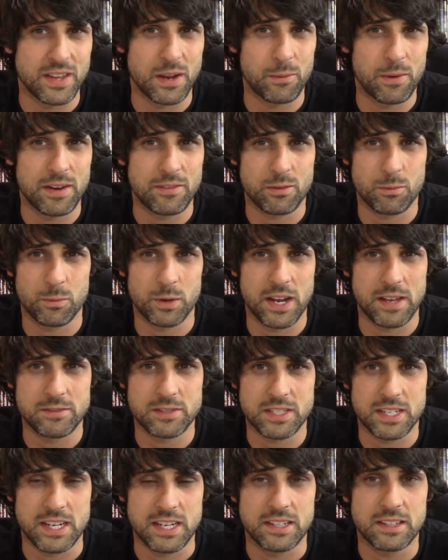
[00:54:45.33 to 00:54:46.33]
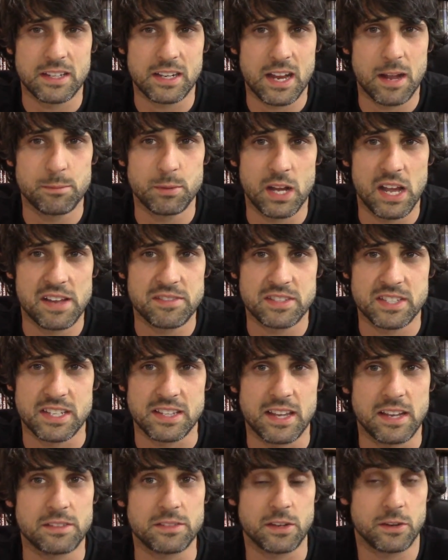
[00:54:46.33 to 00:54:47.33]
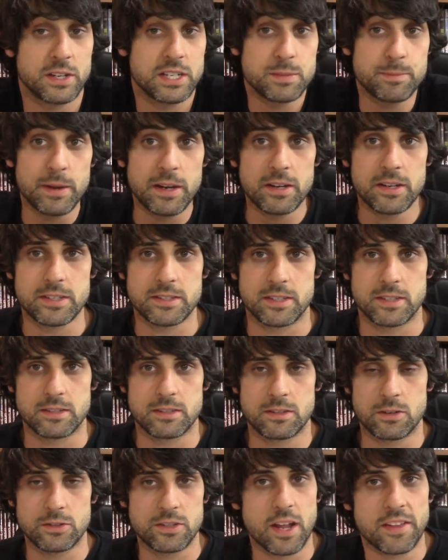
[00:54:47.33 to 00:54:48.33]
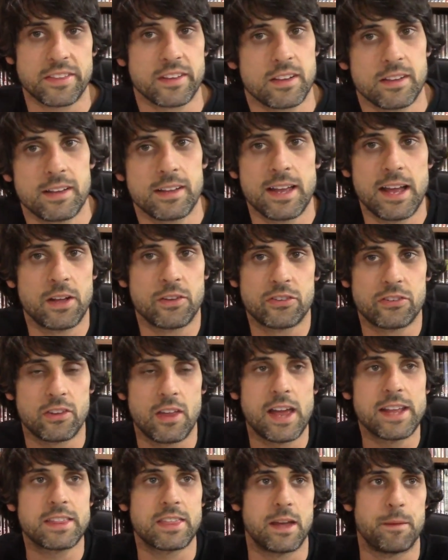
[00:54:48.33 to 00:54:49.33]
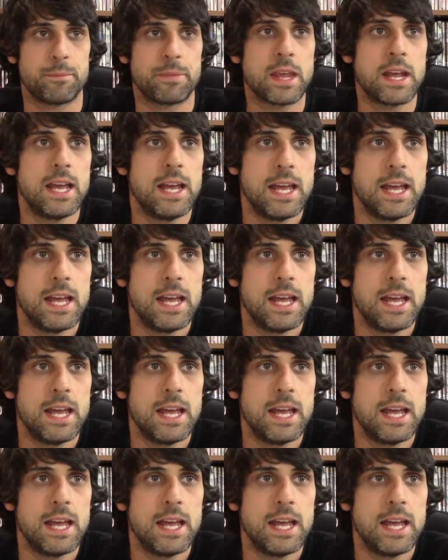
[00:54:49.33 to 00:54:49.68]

that way from what I've seen. The couple I have seen, they're, they're experiences. There's nothing else like them.